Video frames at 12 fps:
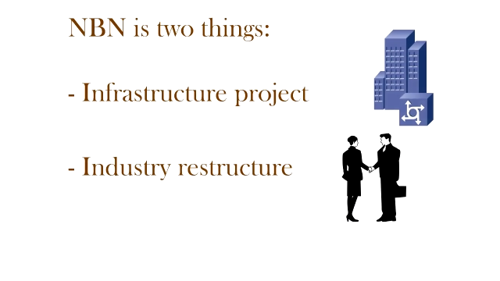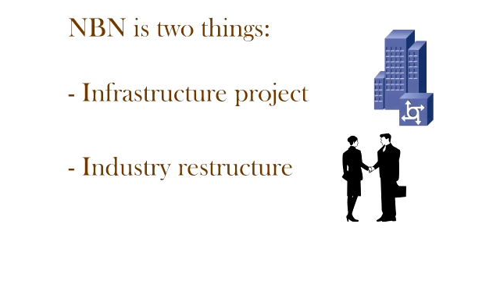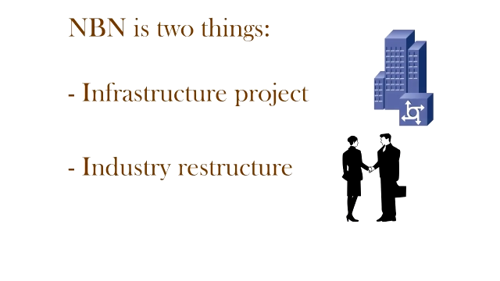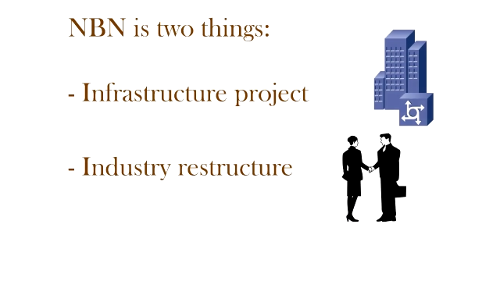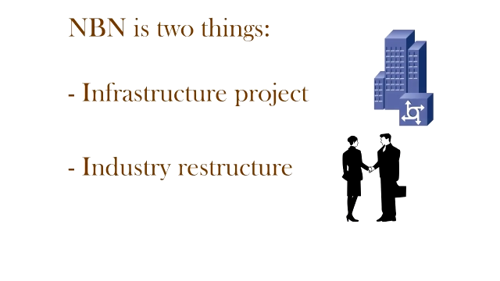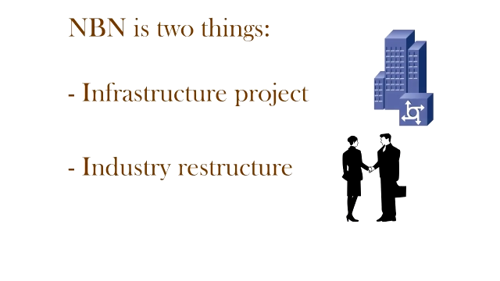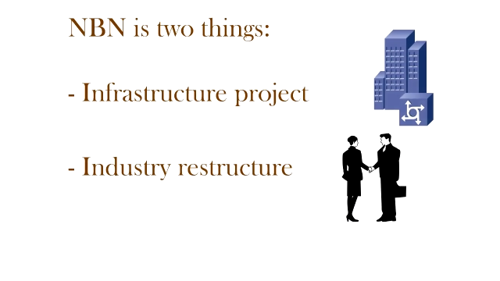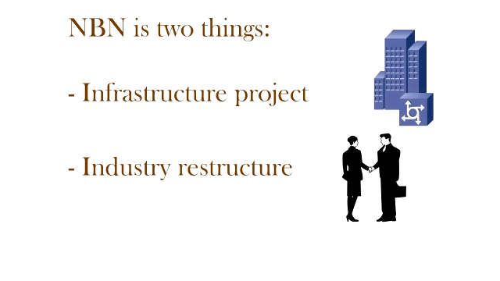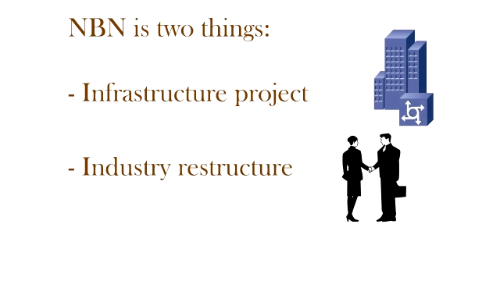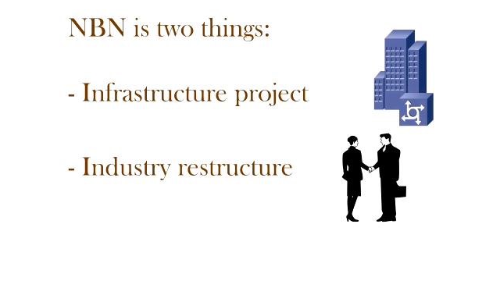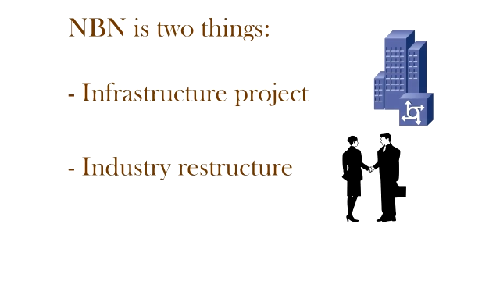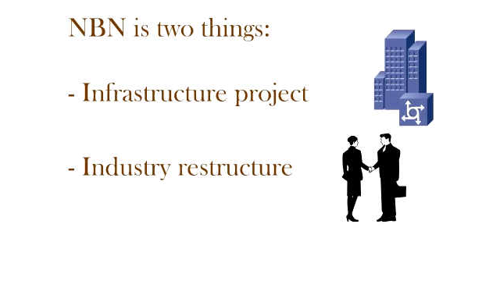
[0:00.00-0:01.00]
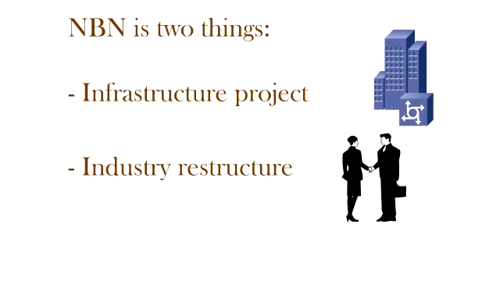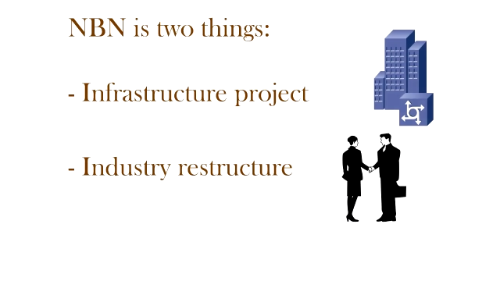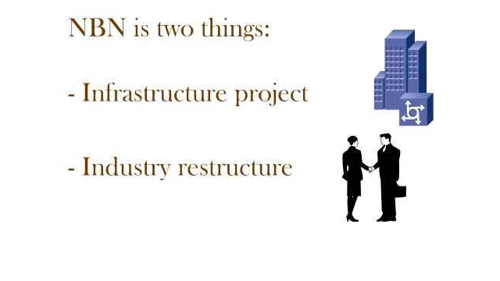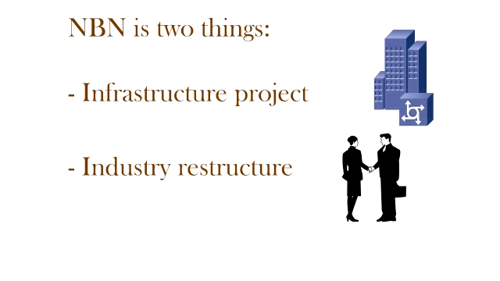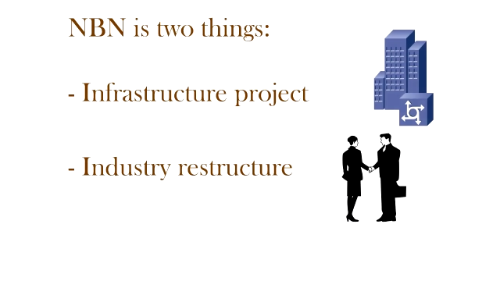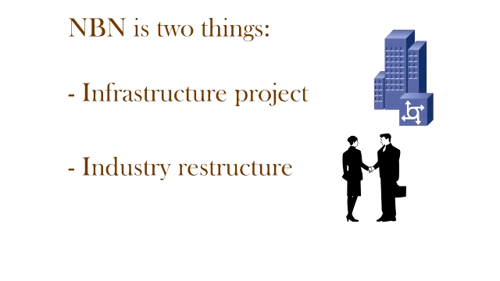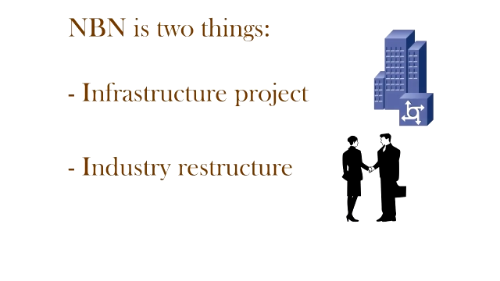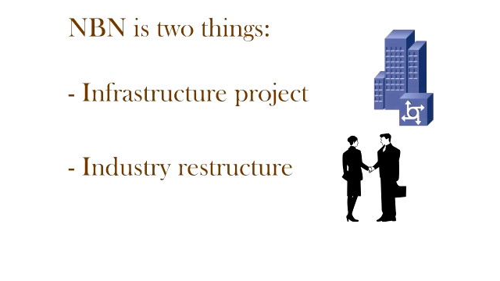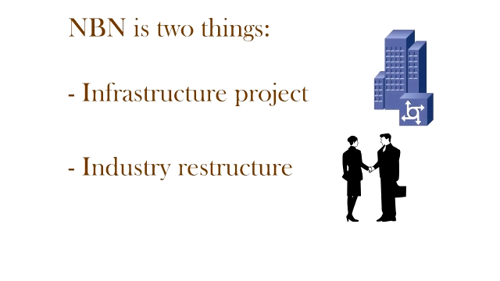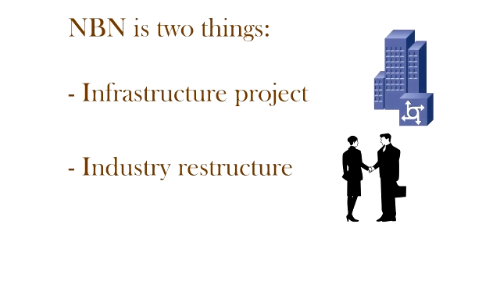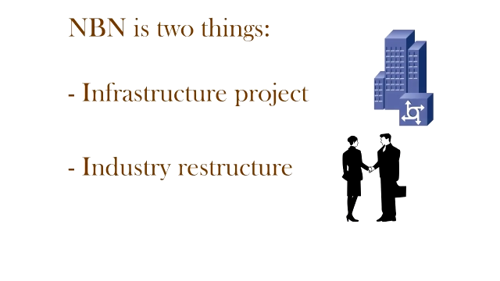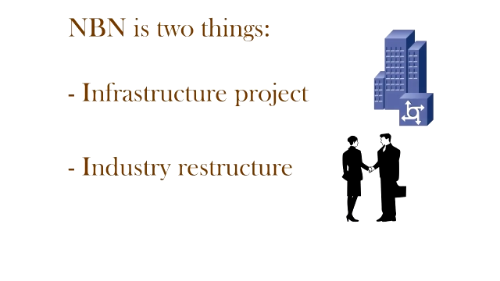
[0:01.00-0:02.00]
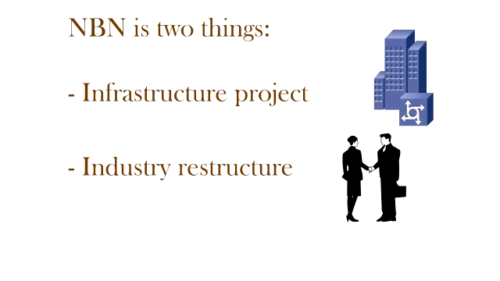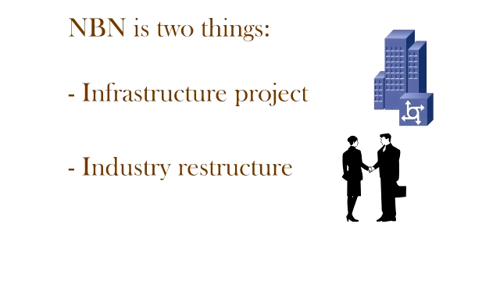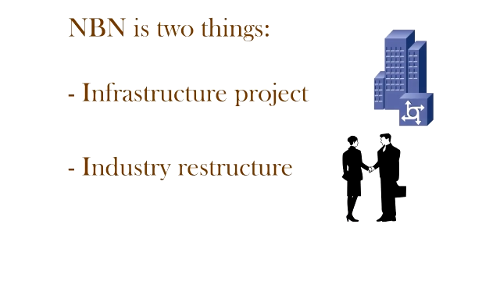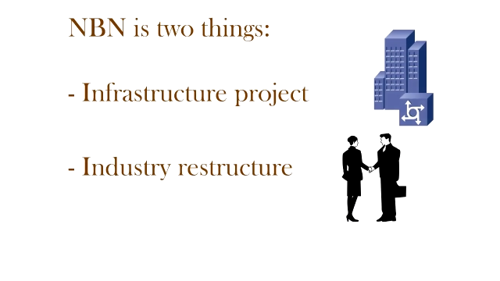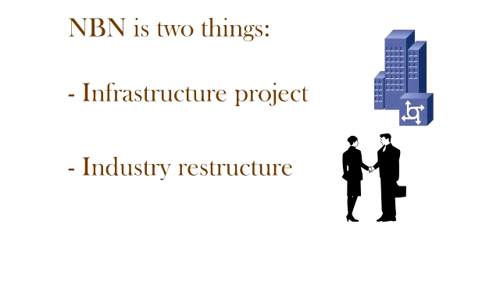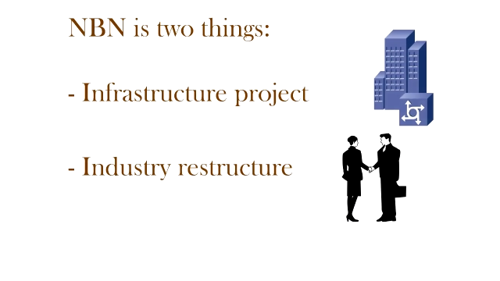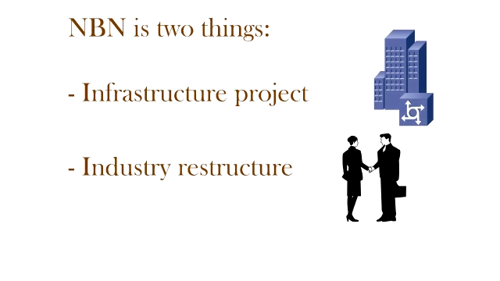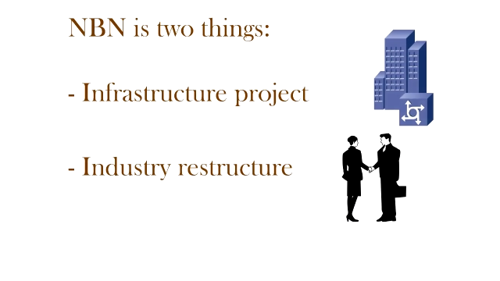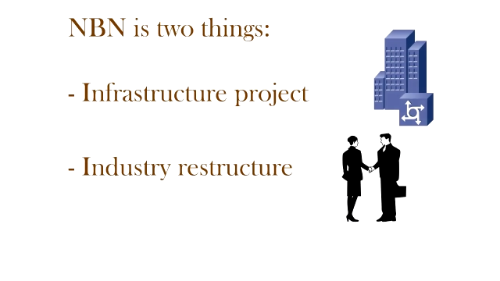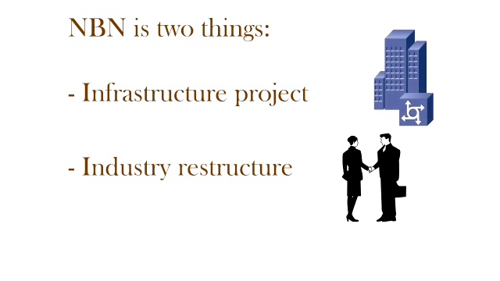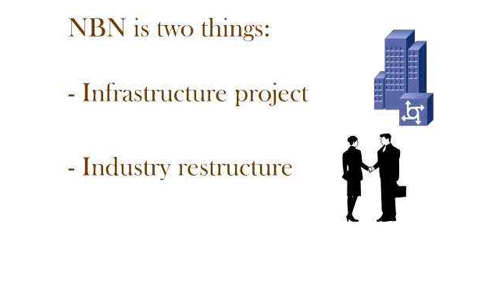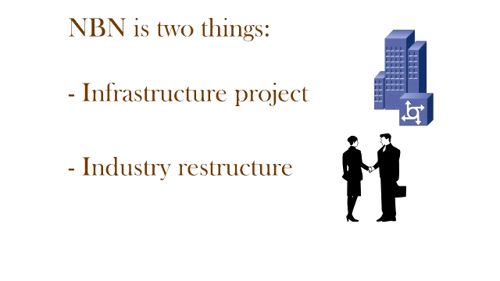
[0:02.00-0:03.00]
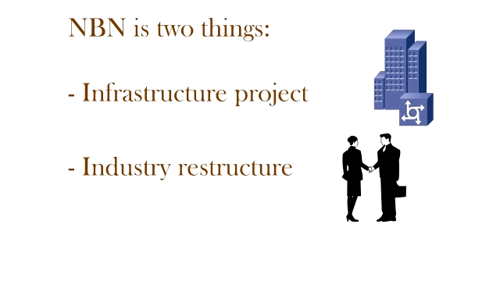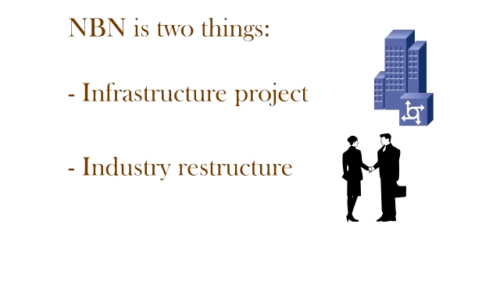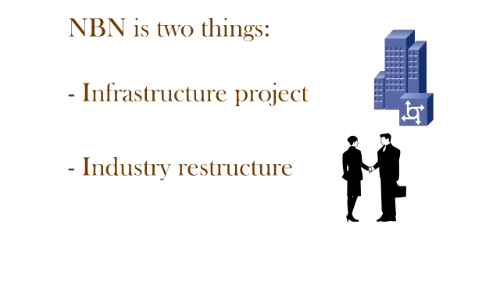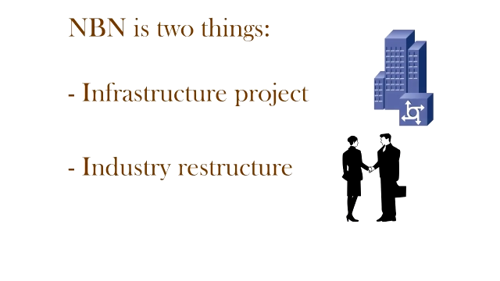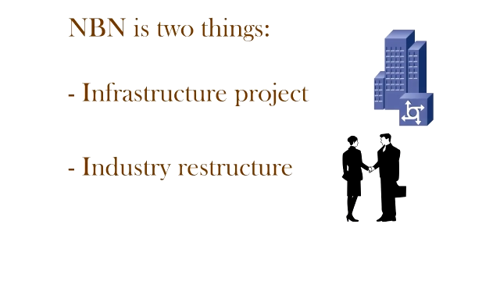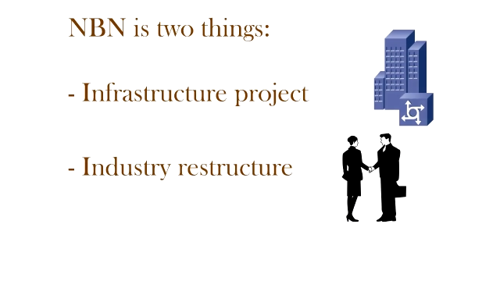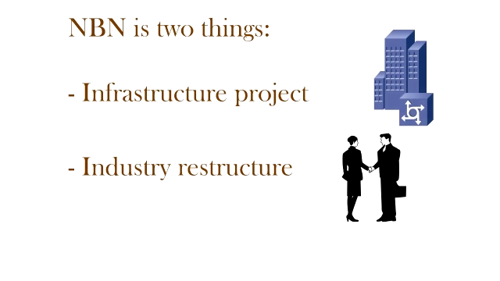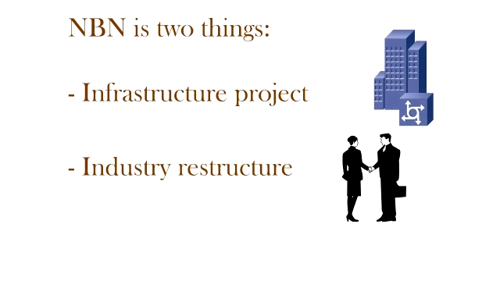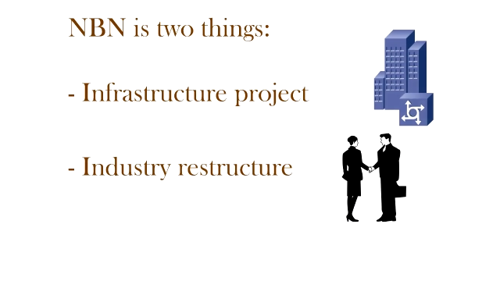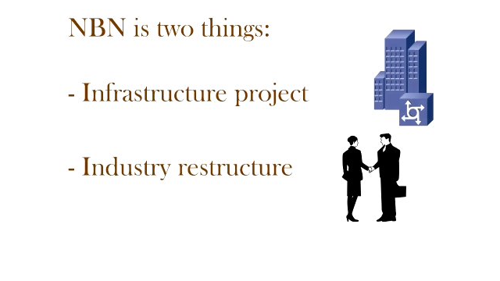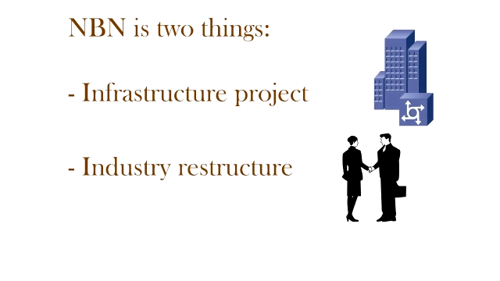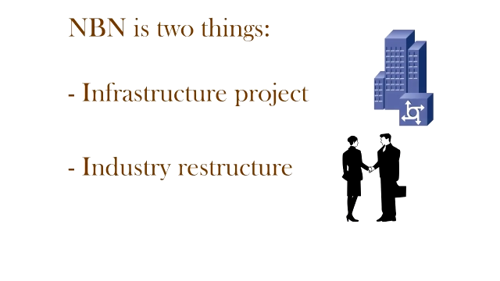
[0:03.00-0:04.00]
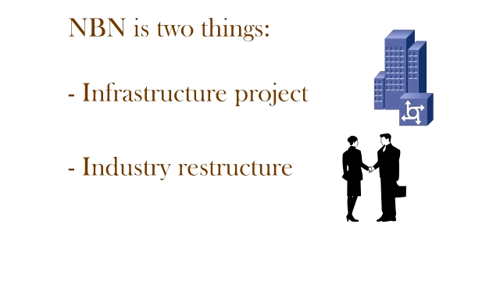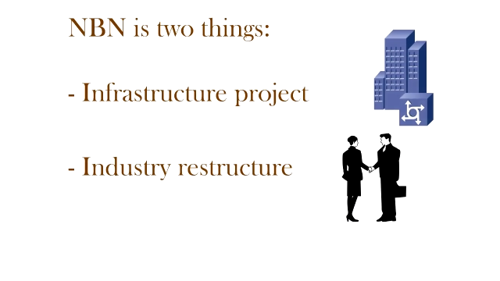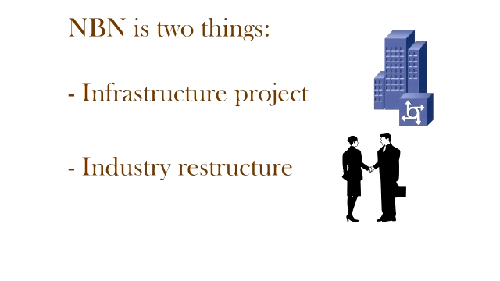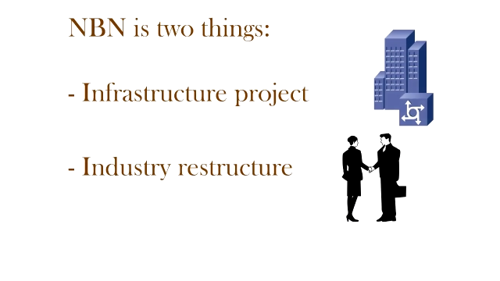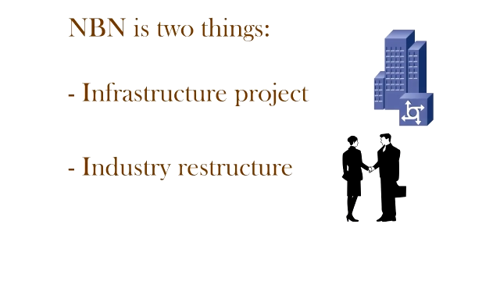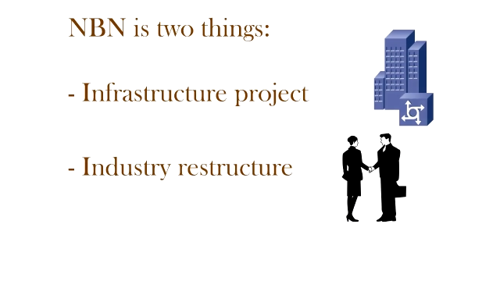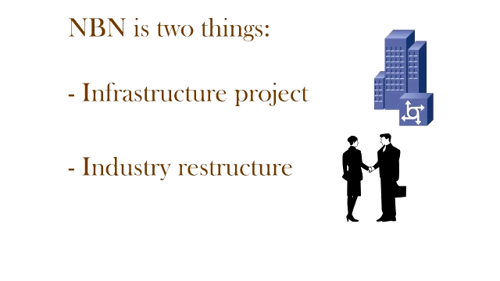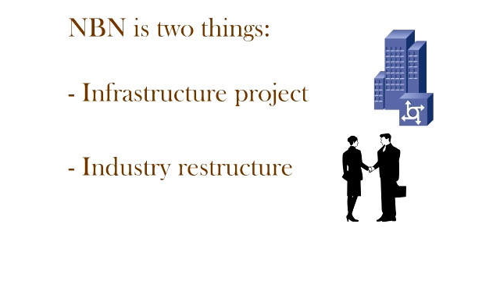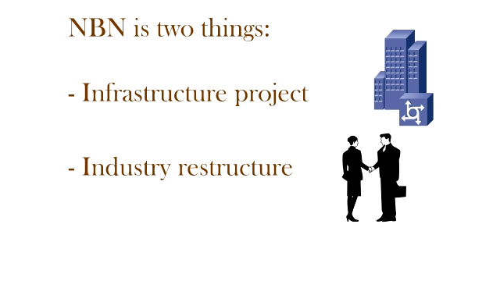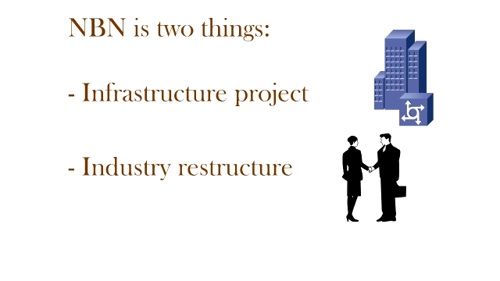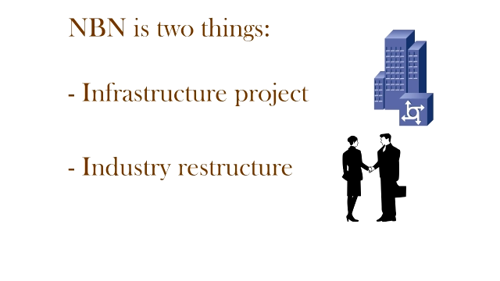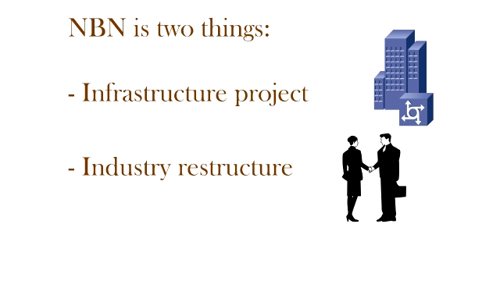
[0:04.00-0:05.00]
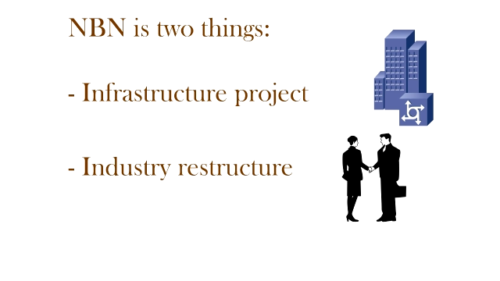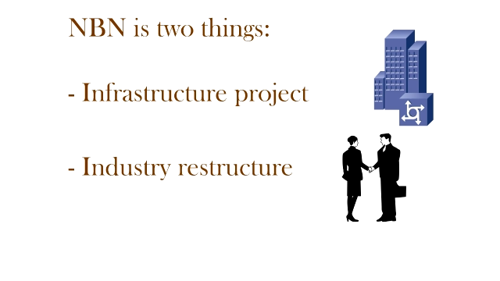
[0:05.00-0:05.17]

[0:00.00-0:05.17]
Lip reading: Nobody's mouth can be seen.